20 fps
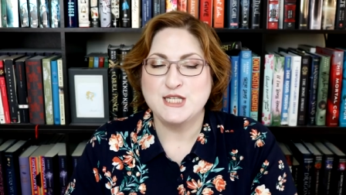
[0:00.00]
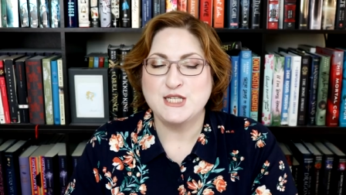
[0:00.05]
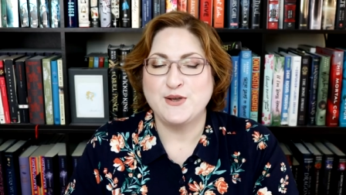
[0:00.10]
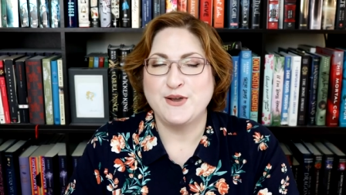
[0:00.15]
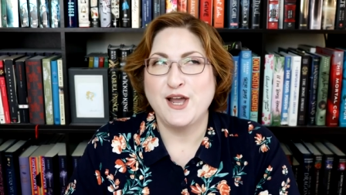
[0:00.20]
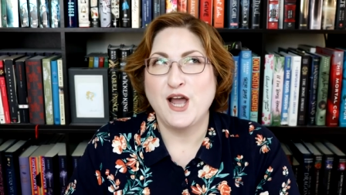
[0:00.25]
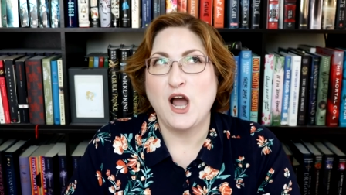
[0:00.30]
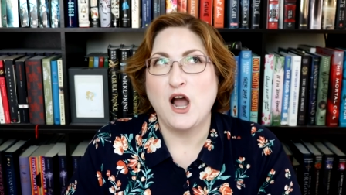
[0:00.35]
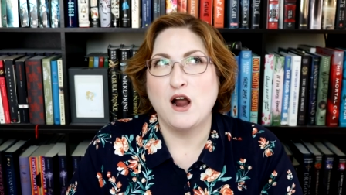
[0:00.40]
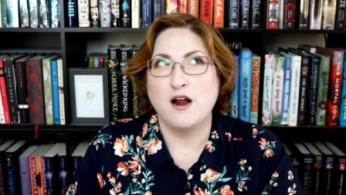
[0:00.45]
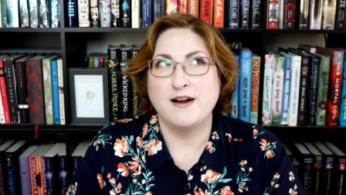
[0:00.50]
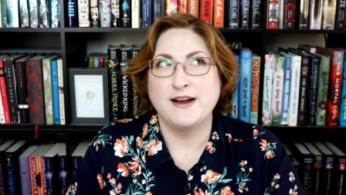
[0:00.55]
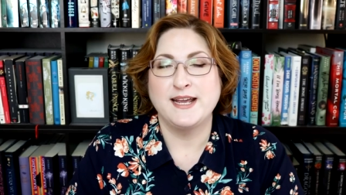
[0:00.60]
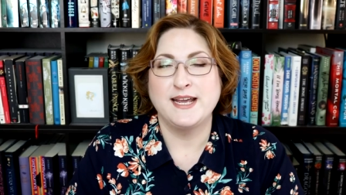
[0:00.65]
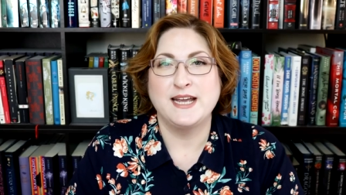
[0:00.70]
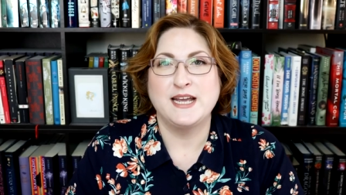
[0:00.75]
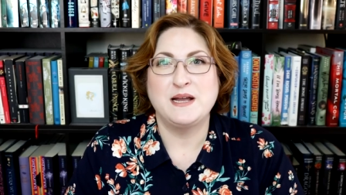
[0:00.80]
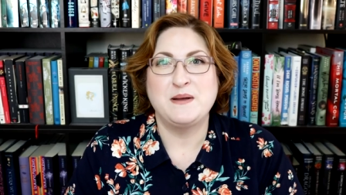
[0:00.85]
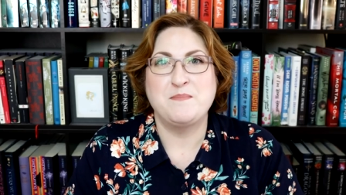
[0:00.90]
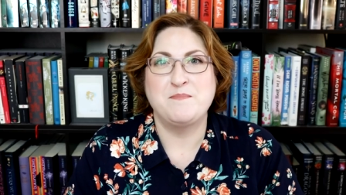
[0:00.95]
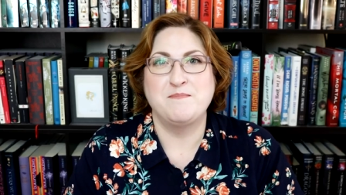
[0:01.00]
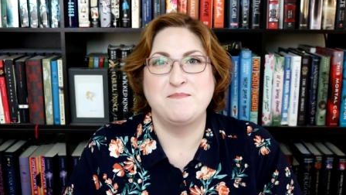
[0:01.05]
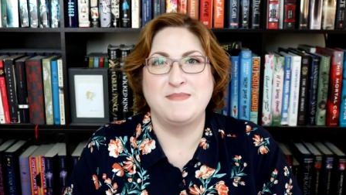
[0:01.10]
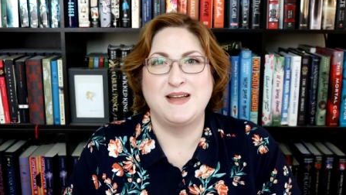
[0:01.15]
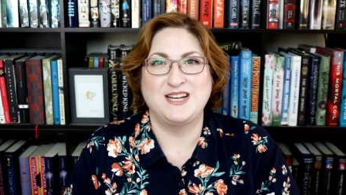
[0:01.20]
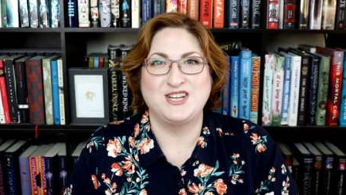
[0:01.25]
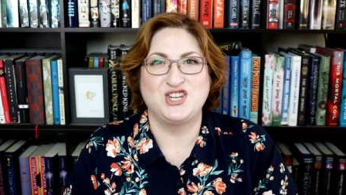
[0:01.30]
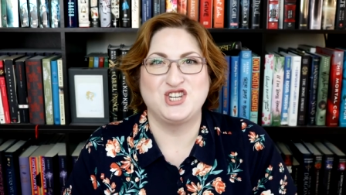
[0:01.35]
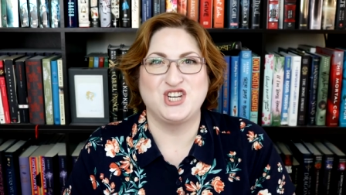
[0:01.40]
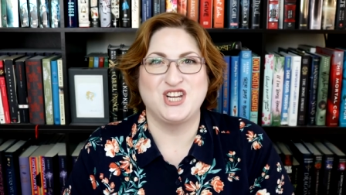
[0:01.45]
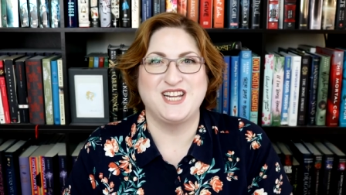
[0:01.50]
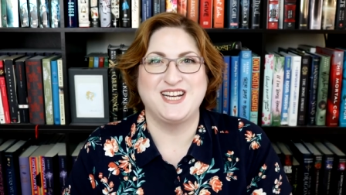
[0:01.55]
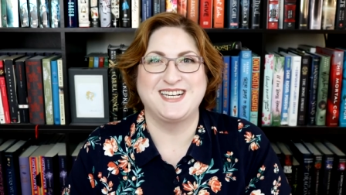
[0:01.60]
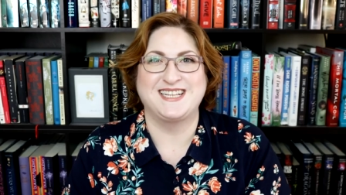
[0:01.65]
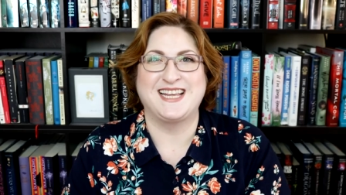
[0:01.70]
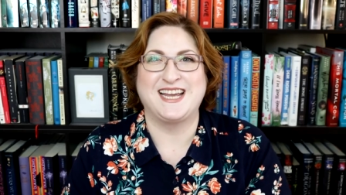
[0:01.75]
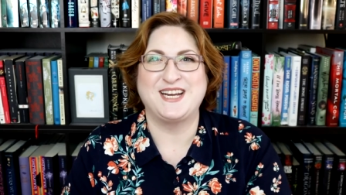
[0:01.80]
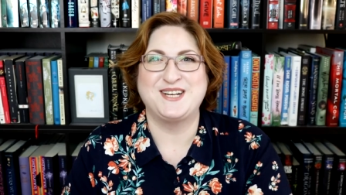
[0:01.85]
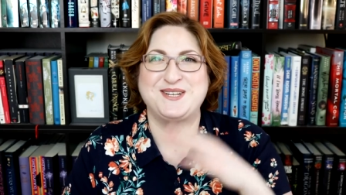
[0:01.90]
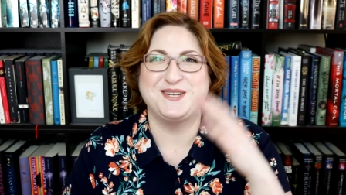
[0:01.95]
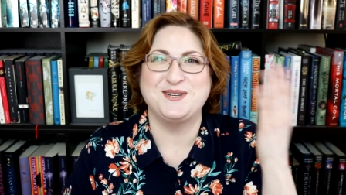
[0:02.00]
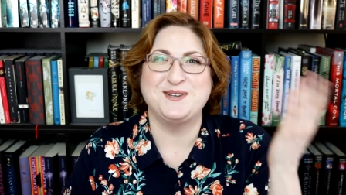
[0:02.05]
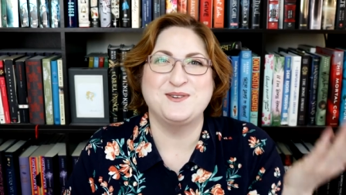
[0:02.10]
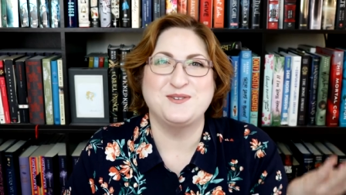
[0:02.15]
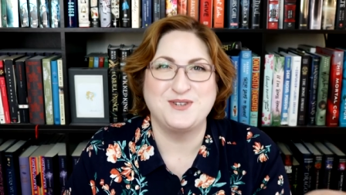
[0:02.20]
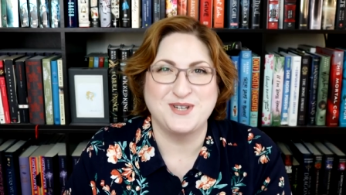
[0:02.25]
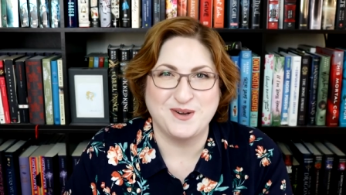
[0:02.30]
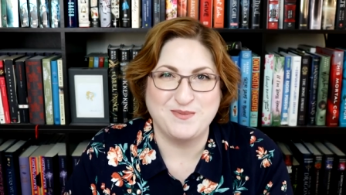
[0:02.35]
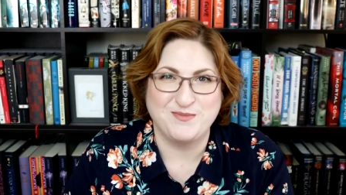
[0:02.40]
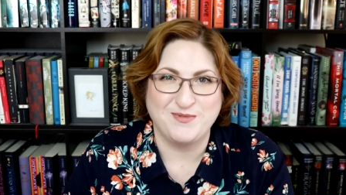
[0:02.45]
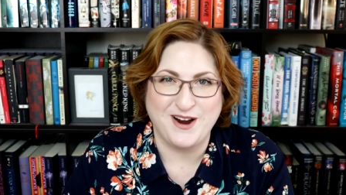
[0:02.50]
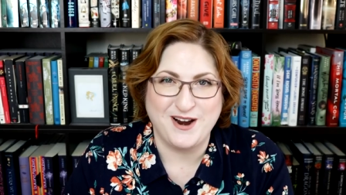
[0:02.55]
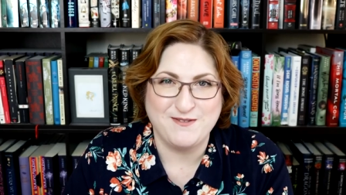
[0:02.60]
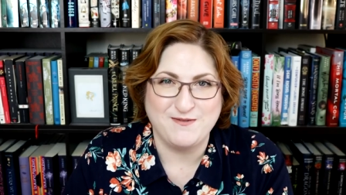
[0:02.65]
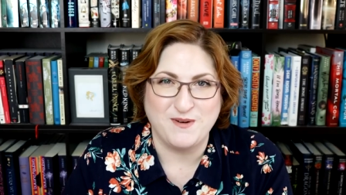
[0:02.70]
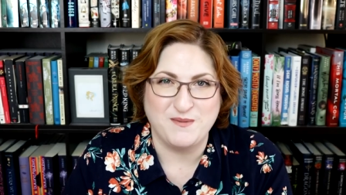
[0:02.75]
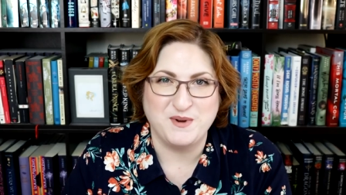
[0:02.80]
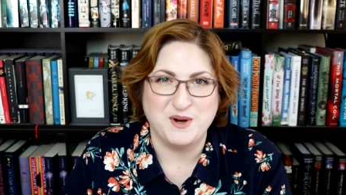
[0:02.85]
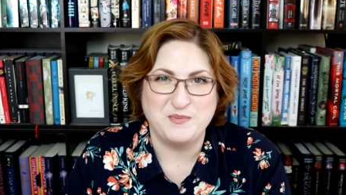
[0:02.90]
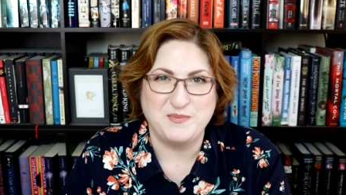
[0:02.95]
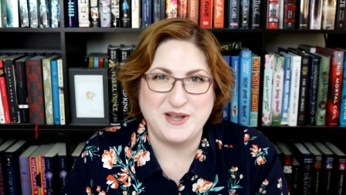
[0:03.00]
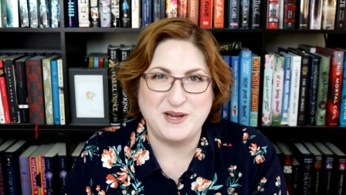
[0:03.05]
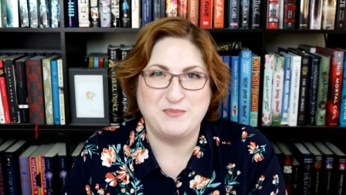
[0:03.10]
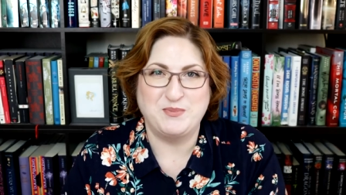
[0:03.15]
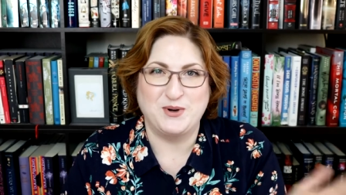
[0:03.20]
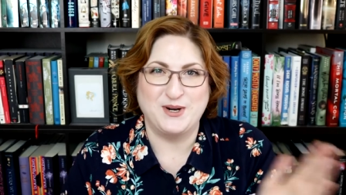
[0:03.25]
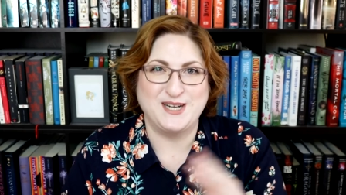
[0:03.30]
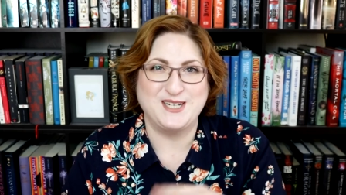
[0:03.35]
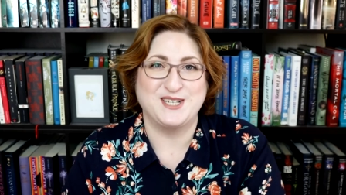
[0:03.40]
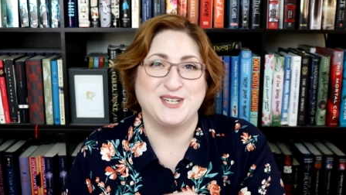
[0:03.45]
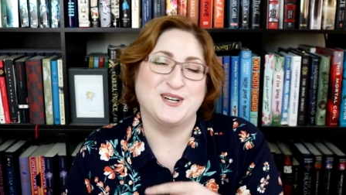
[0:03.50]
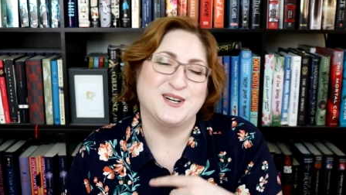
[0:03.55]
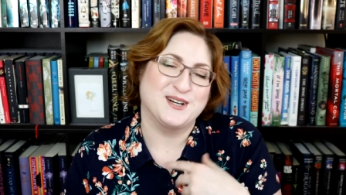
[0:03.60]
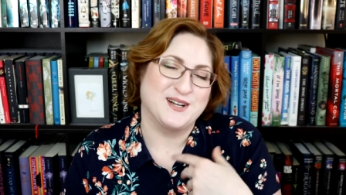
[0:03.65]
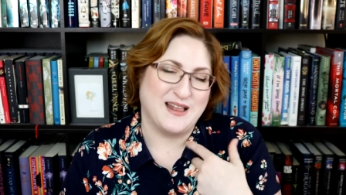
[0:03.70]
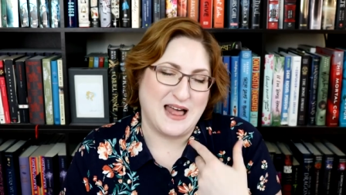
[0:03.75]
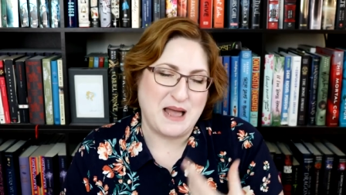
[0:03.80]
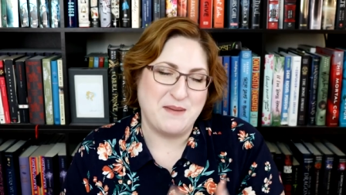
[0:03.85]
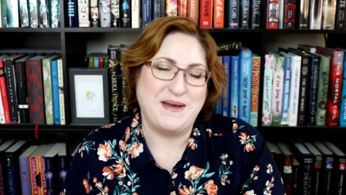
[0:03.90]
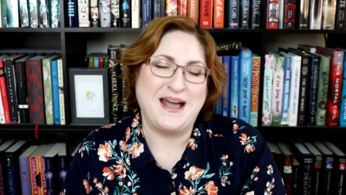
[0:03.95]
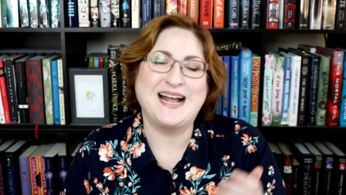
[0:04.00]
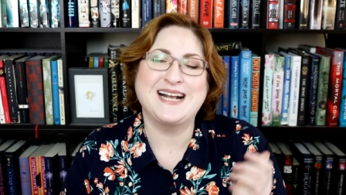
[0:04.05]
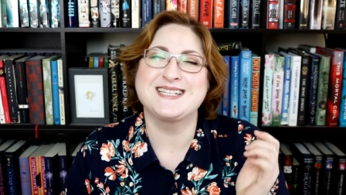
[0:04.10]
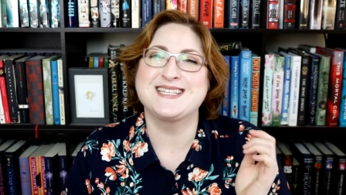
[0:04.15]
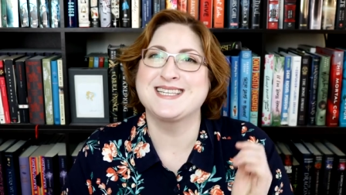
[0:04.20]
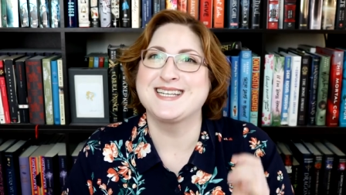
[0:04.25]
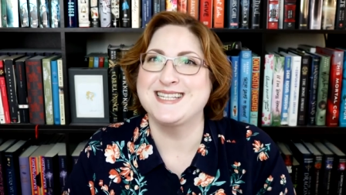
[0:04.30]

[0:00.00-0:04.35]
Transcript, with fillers: So I already mentioned like, do you jump right from your midpoint to your climax?